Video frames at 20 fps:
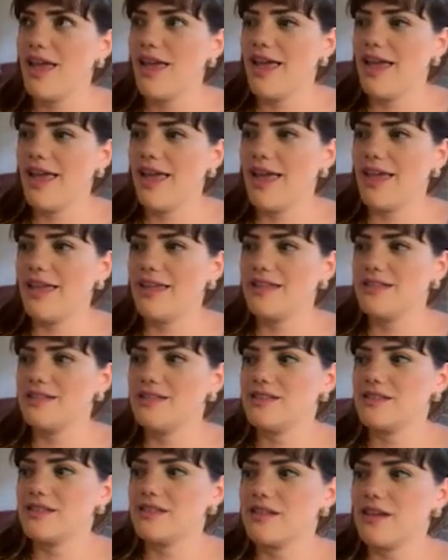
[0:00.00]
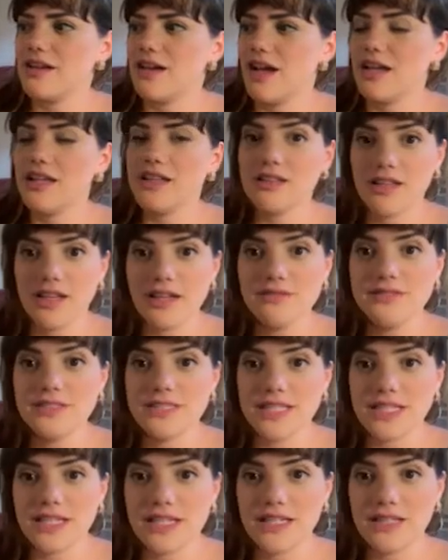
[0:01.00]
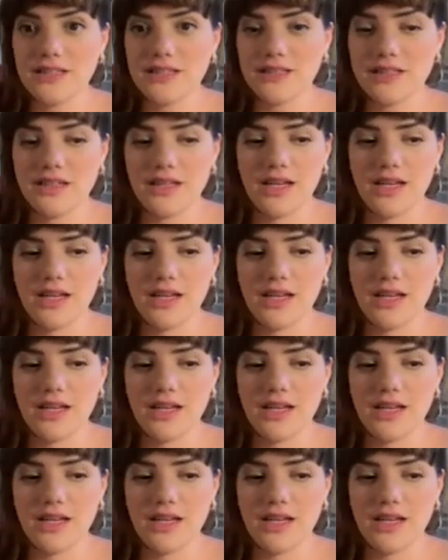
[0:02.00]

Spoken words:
and I loved it.